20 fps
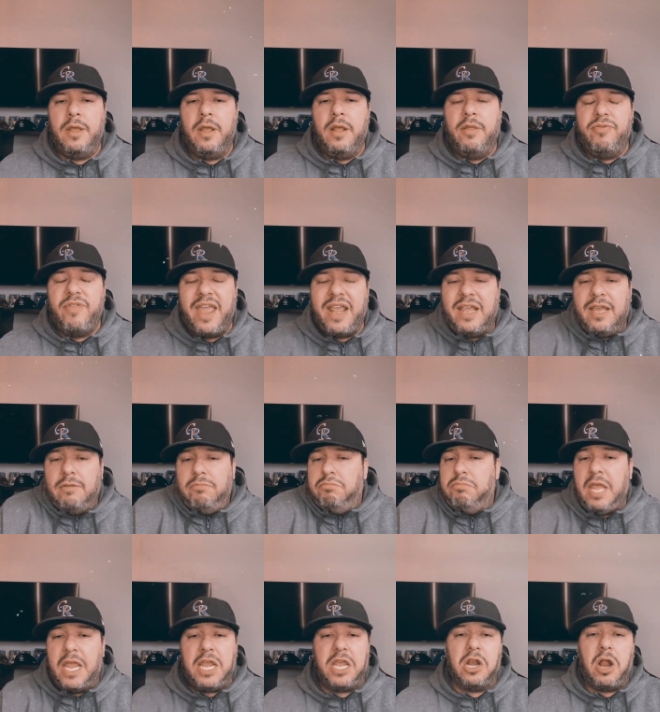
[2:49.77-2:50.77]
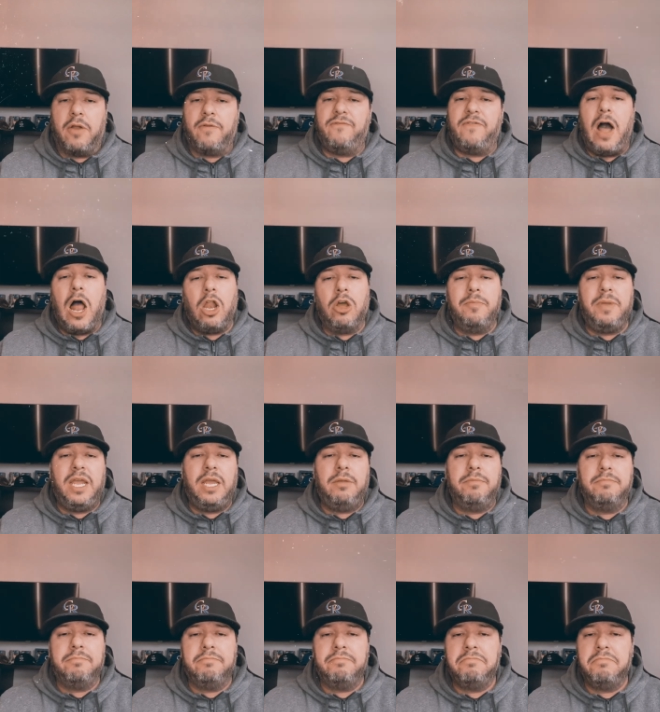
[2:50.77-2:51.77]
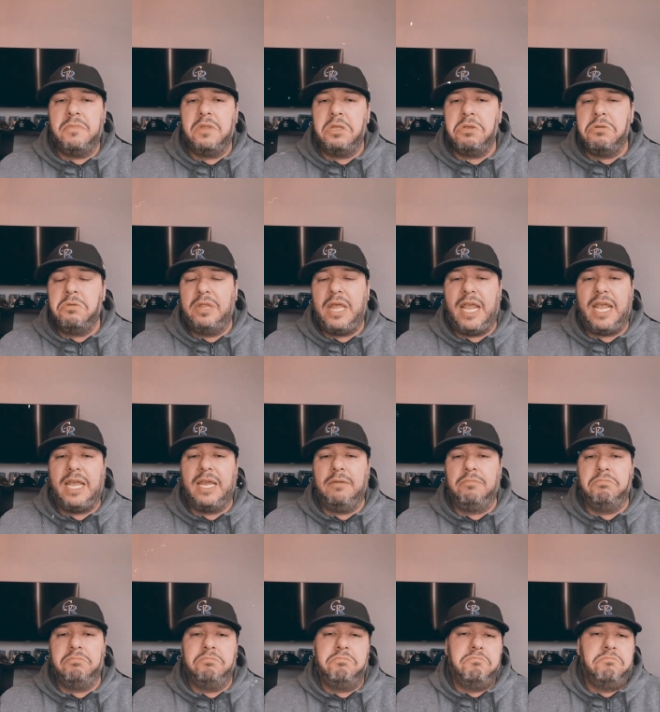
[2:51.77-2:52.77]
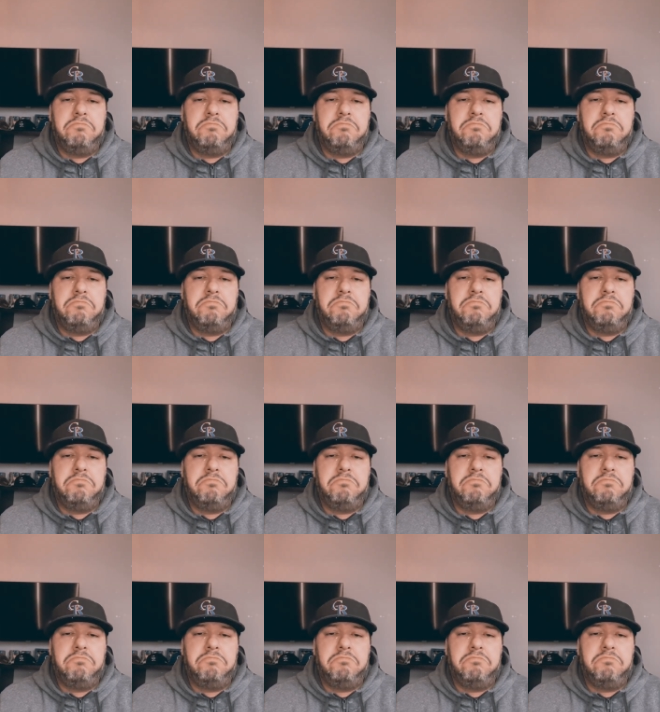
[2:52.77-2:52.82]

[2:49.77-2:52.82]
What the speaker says: They can unfollow me. They can